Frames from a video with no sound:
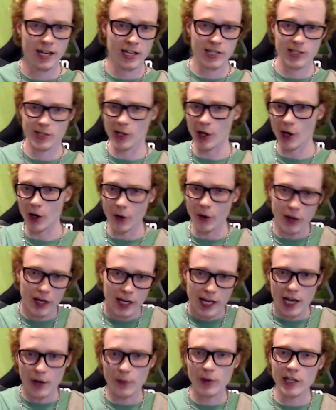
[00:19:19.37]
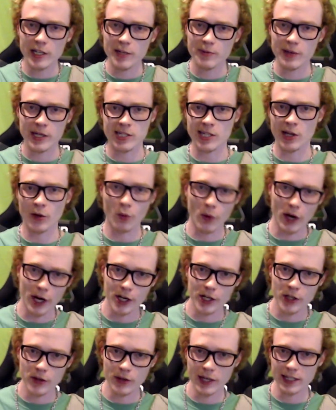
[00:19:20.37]
So it really depends on
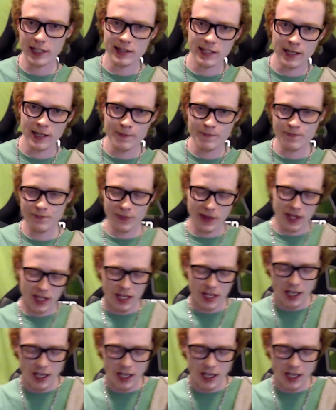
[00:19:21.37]
where you get them.